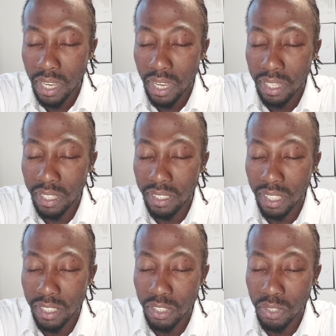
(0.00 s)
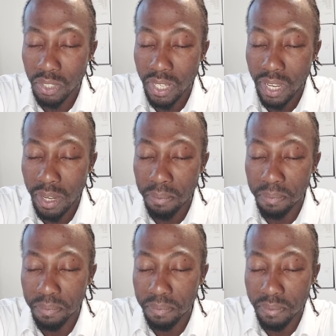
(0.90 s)
and not as just
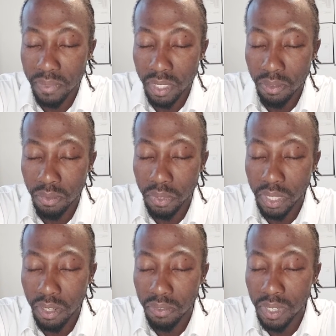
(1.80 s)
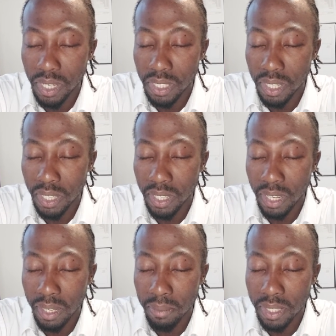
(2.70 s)
um, freak of nature
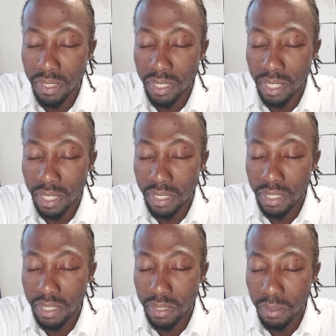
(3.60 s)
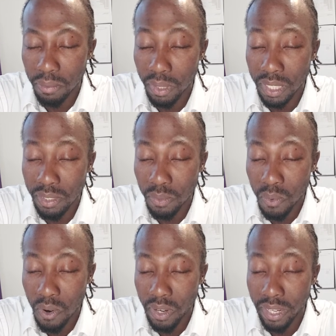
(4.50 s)
um, incidents, but as
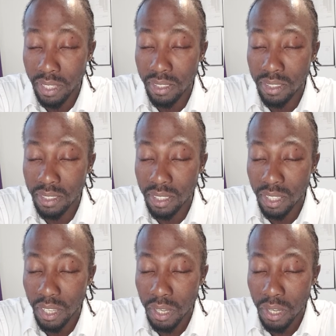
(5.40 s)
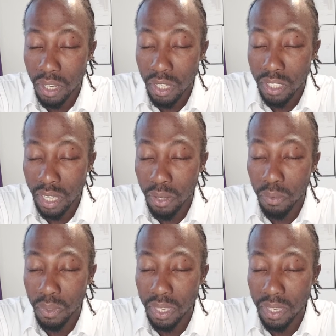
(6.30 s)
warnings
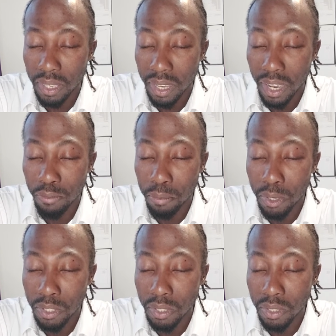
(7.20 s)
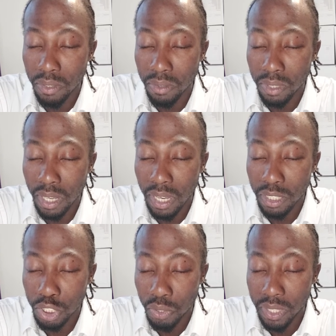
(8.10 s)
that we have but a
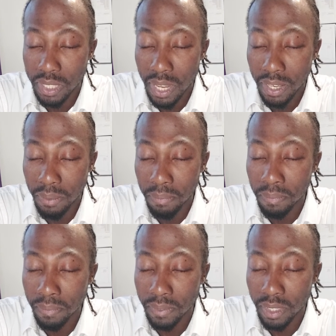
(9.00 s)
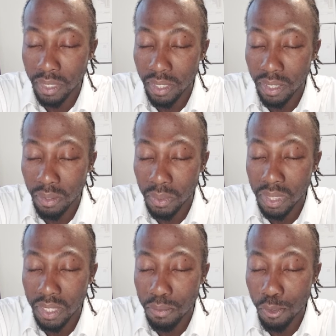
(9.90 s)
short time with
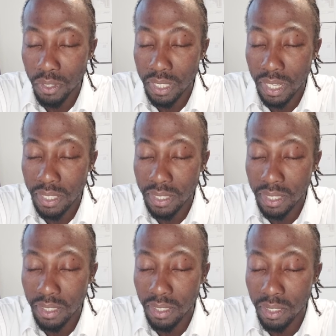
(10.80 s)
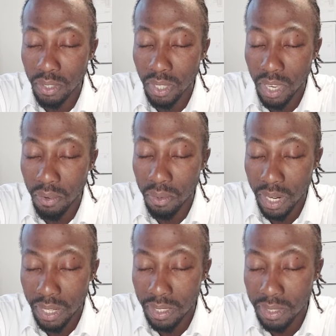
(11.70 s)
this mortality to get
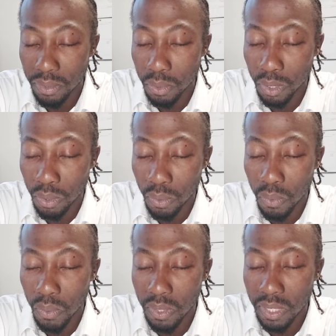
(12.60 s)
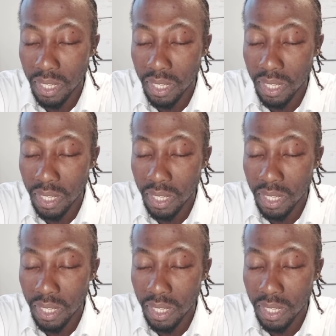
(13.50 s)
right with you.